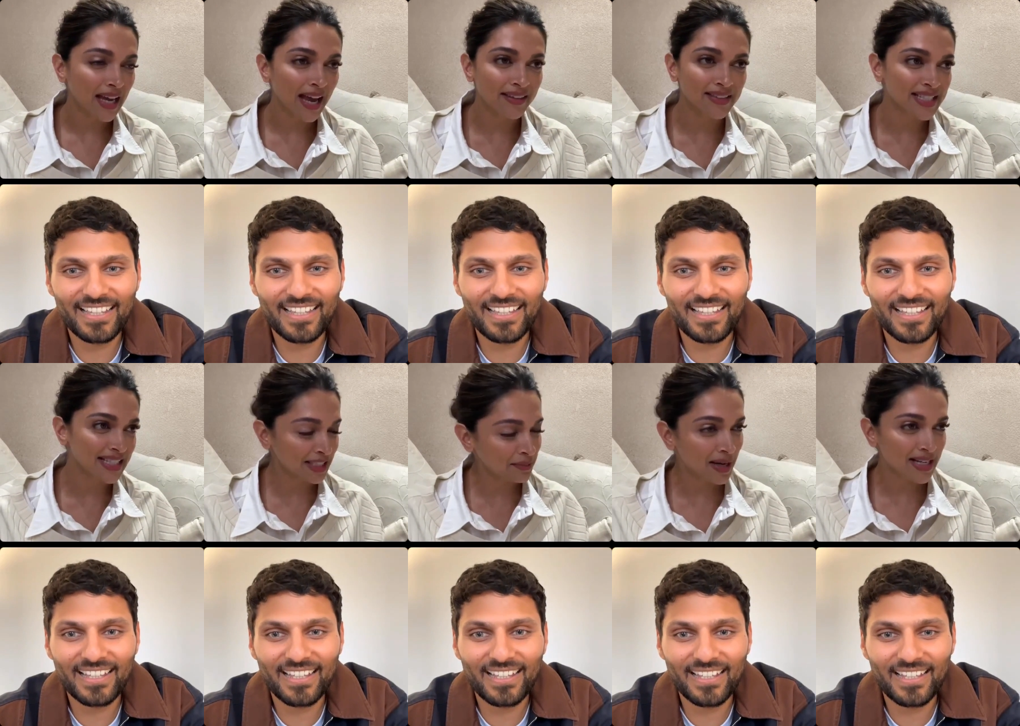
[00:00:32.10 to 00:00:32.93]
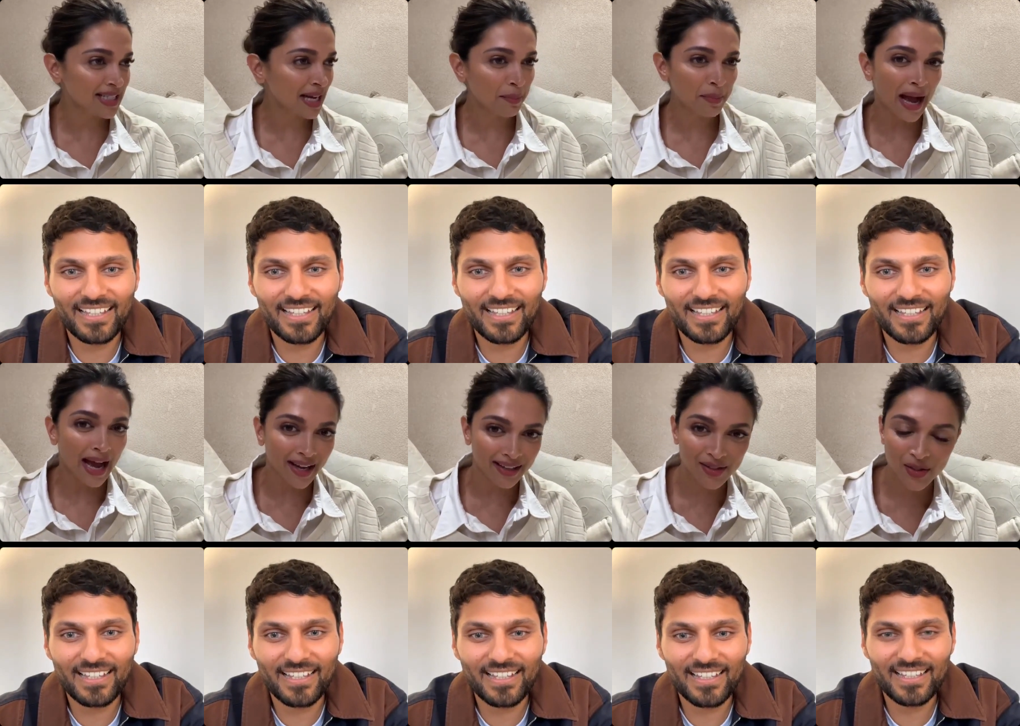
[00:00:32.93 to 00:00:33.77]
Speaker 1: and the cinemas are
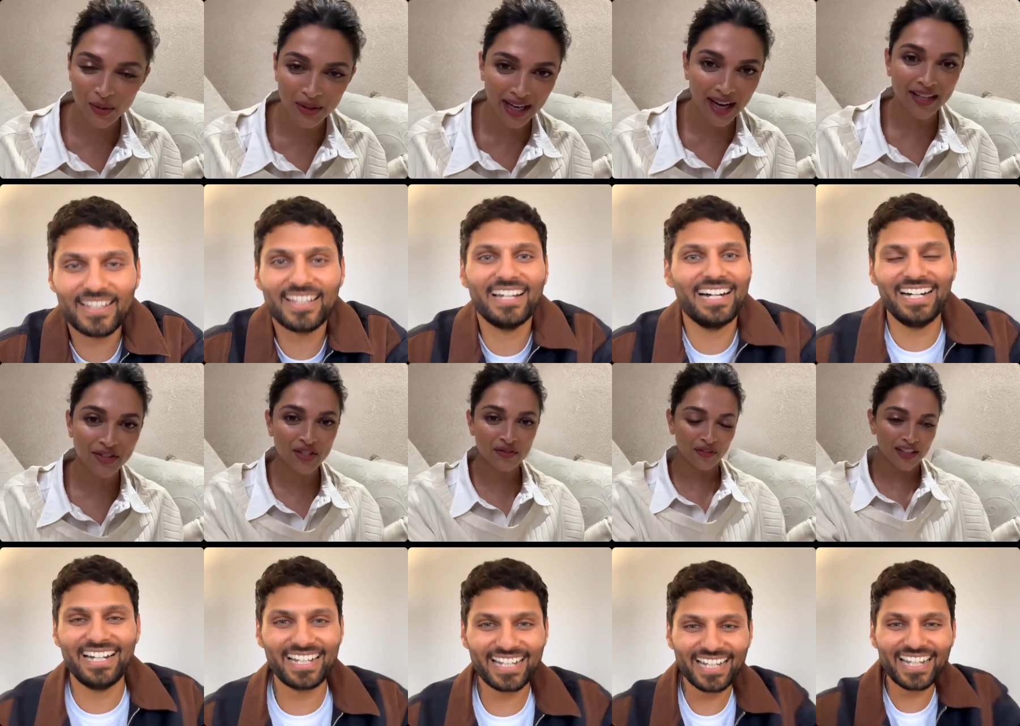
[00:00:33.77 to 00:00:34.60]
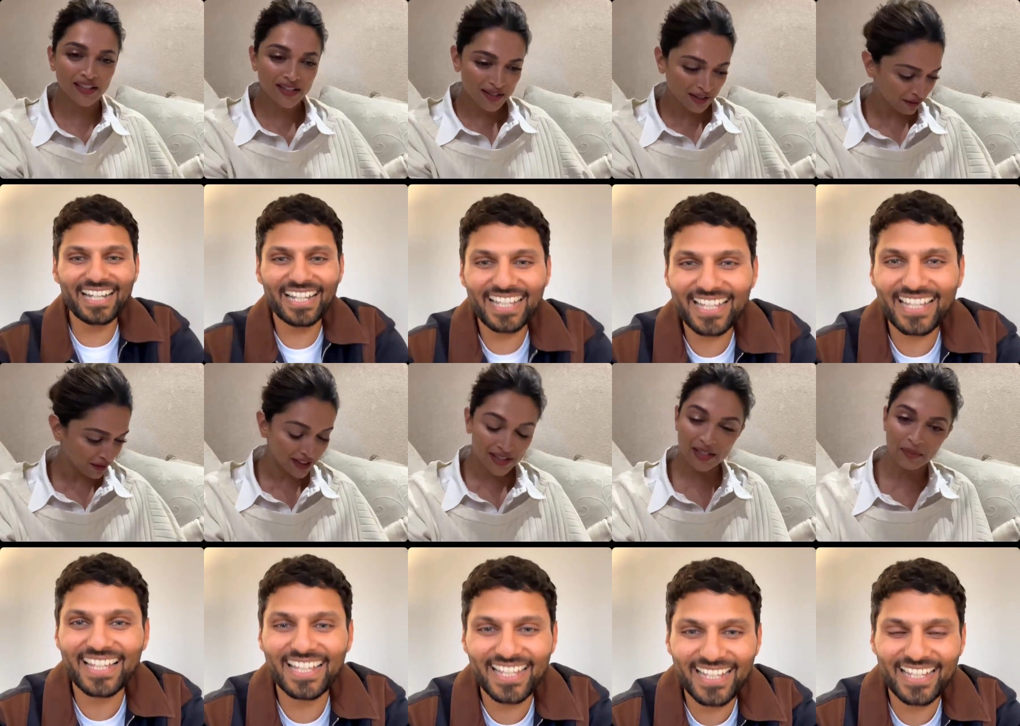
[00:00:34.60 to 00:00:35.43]
back so yeah it just feels it
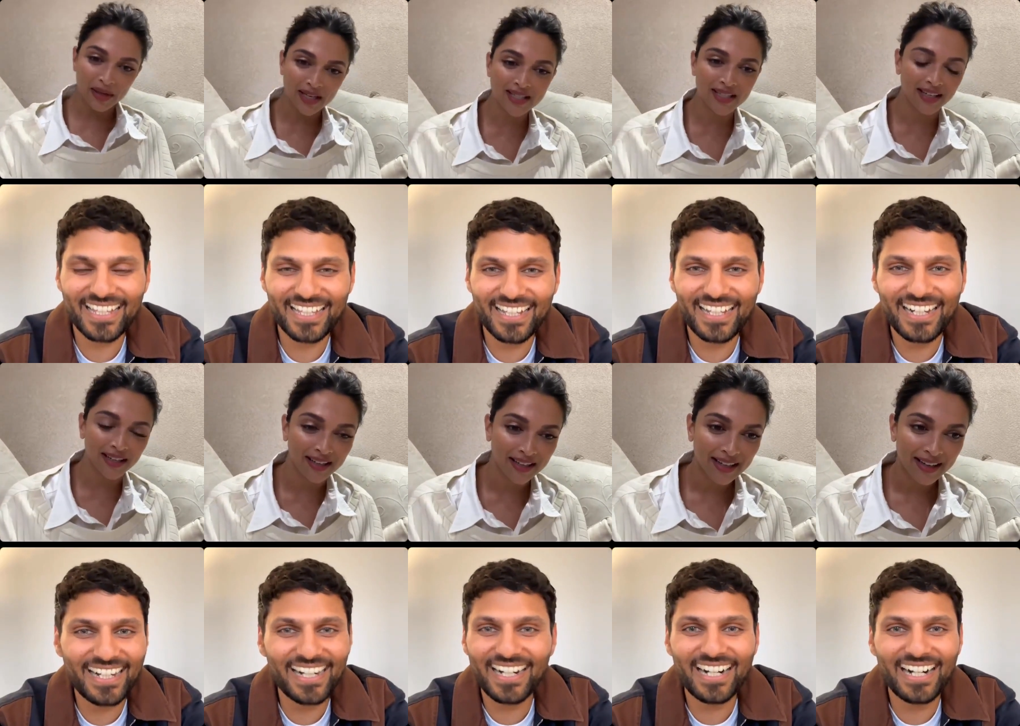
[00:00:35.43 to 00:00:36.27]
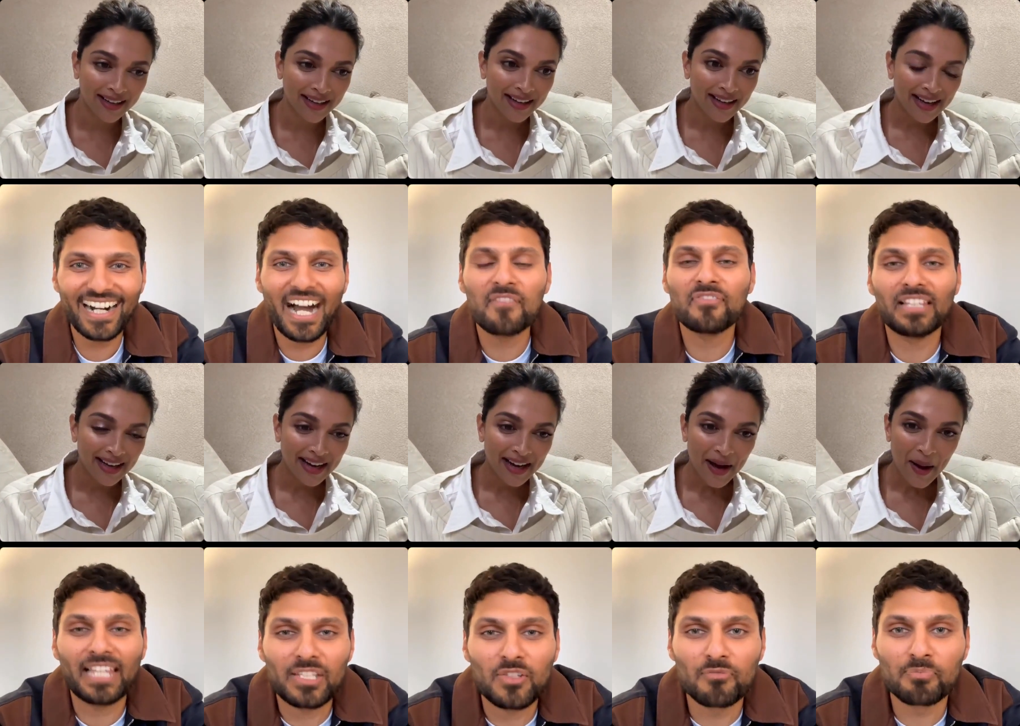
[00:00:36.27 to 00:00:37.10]
feels amazing
Speaker 2: i feel
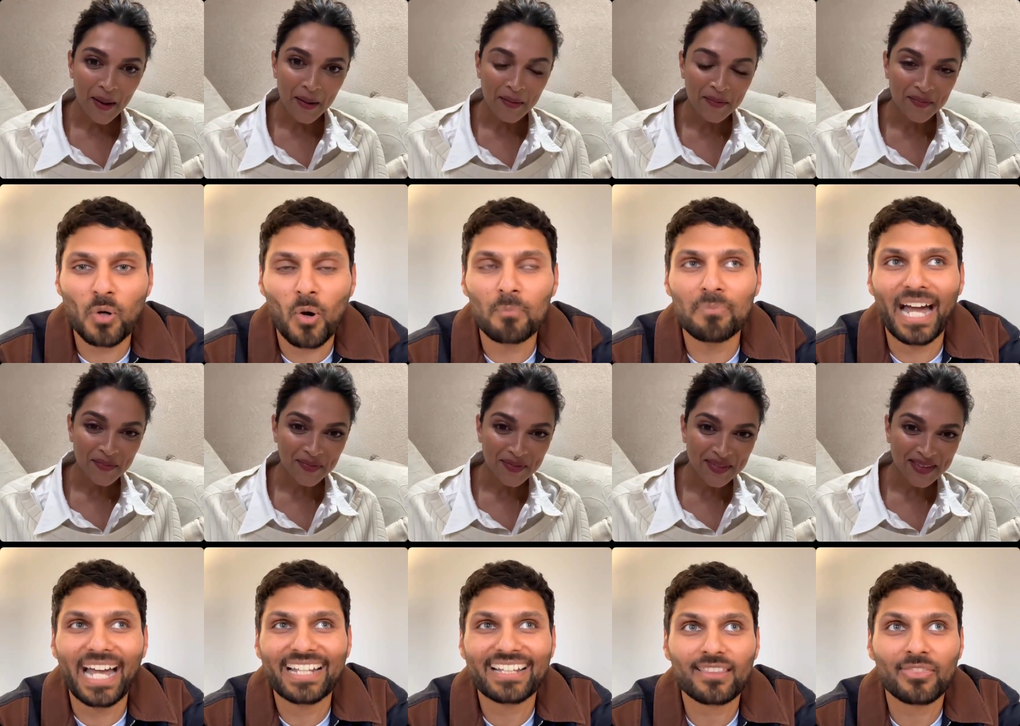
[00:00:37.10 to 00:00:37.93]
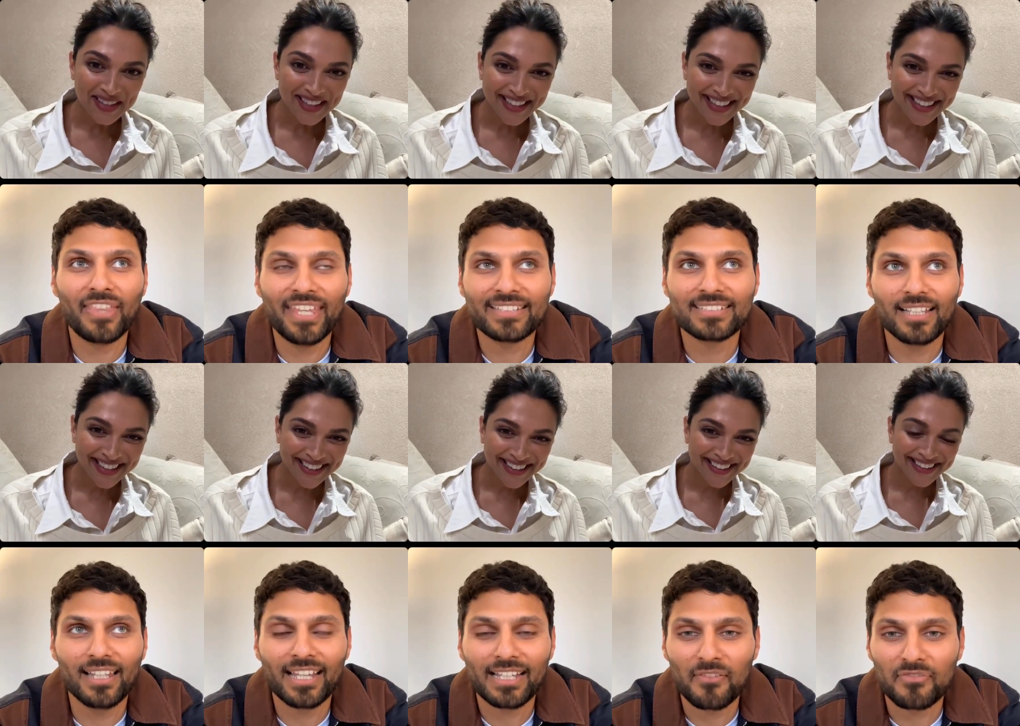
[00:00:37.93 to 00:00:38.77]
like you've brought back theater
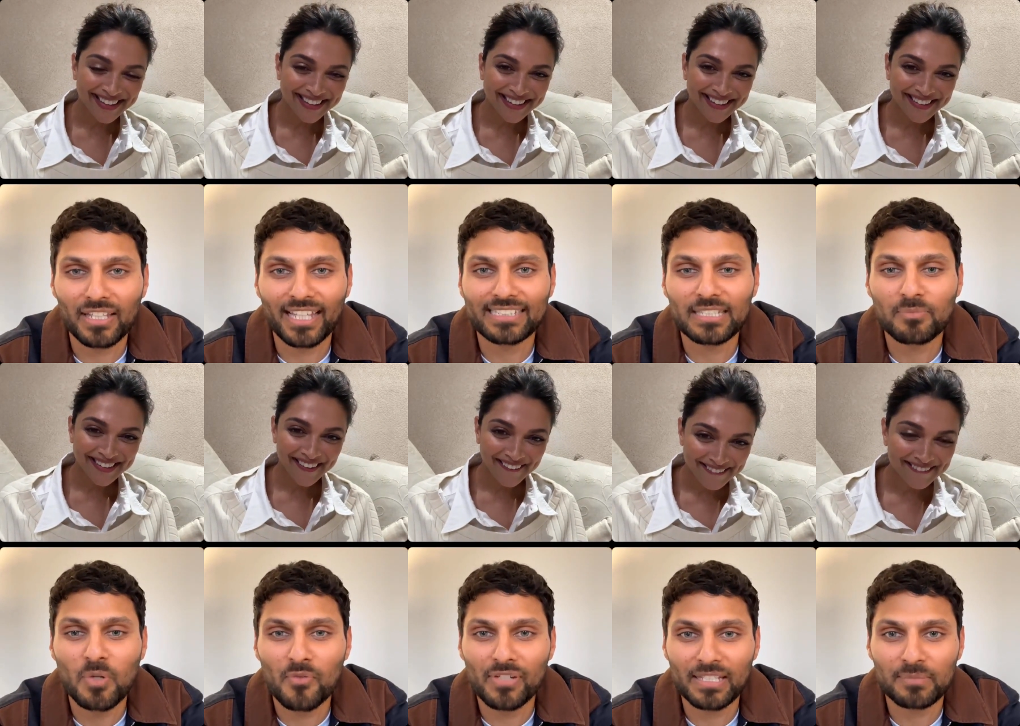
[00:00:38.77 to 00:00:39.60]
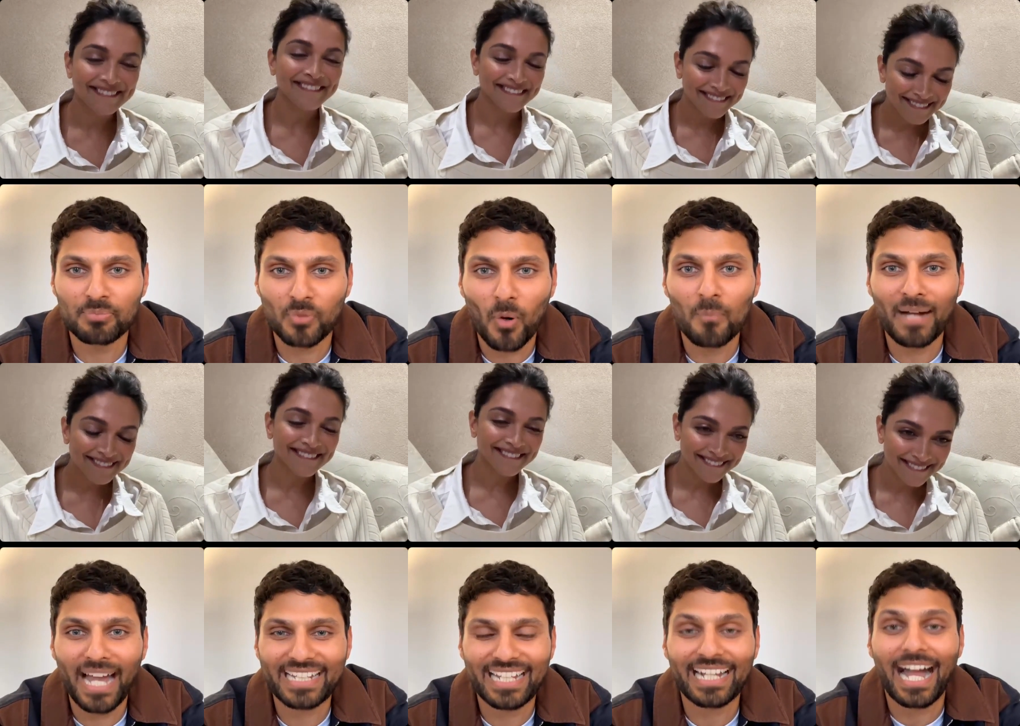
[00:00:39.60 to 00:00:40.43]
like i feel like this movie has brought
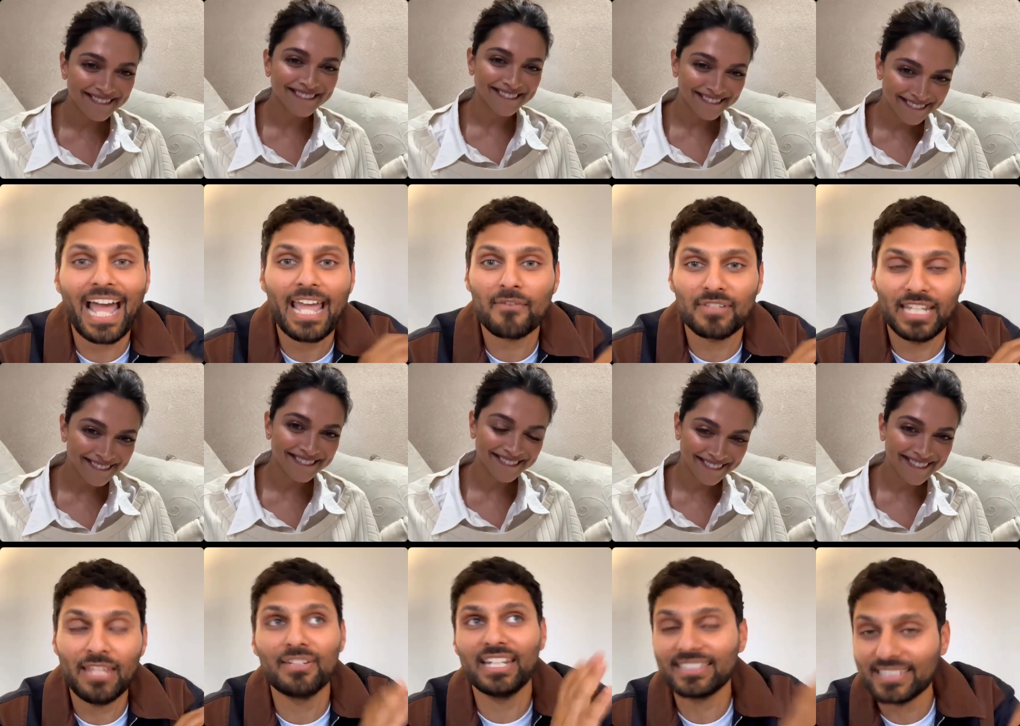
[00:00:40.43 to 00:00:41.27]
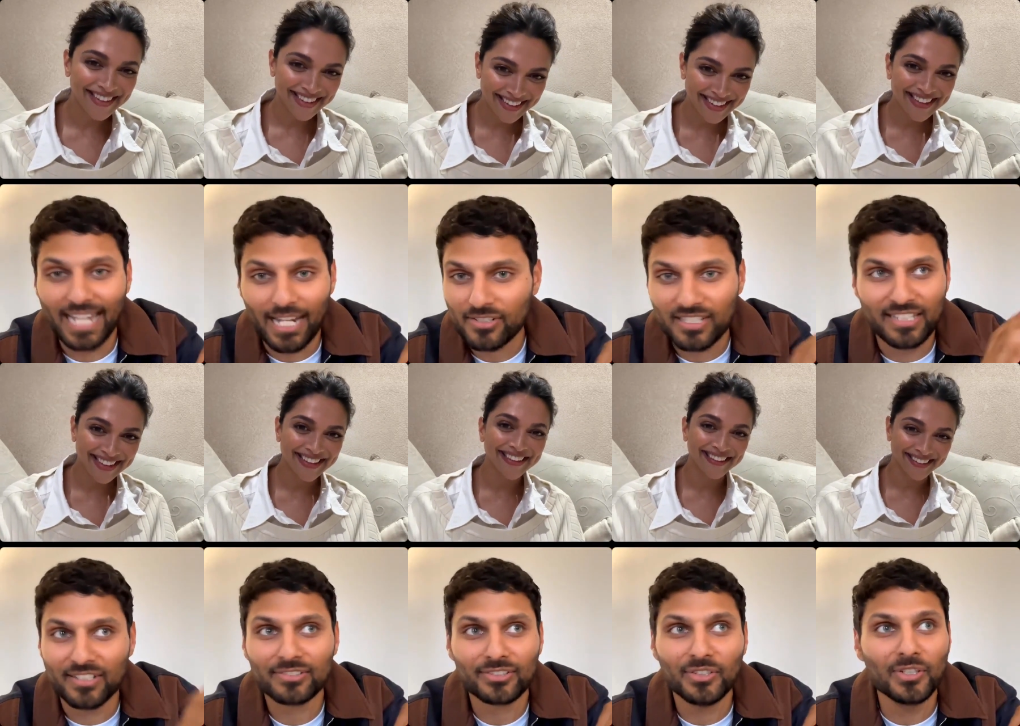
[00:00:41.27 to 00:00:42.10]
back like i haven't even internationally
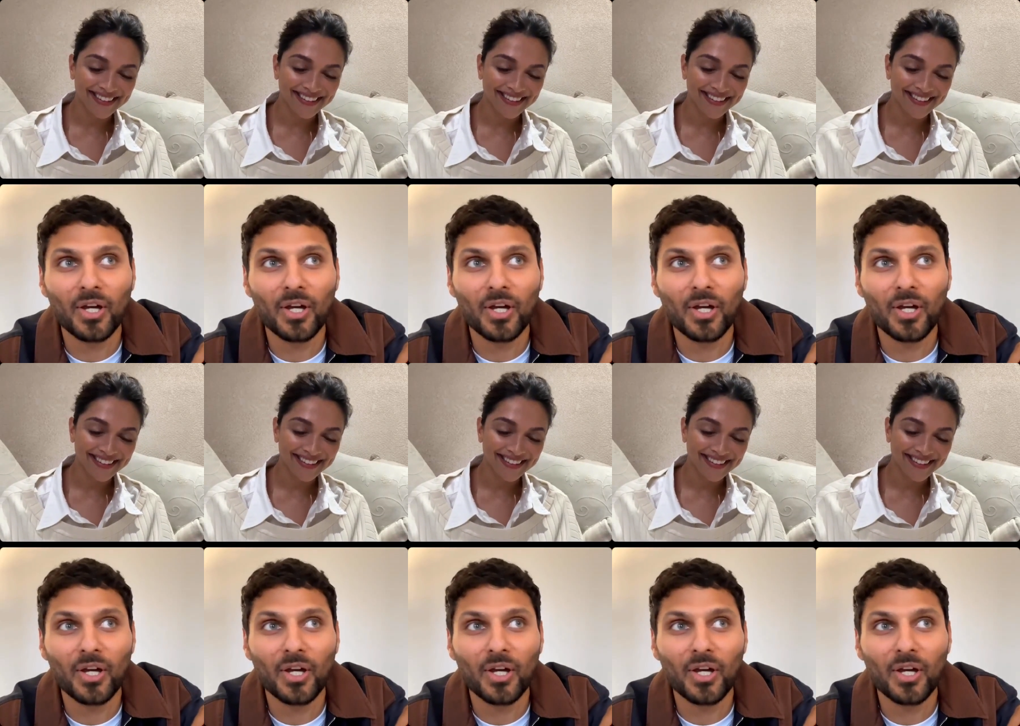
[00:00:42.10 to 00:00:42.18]
just so you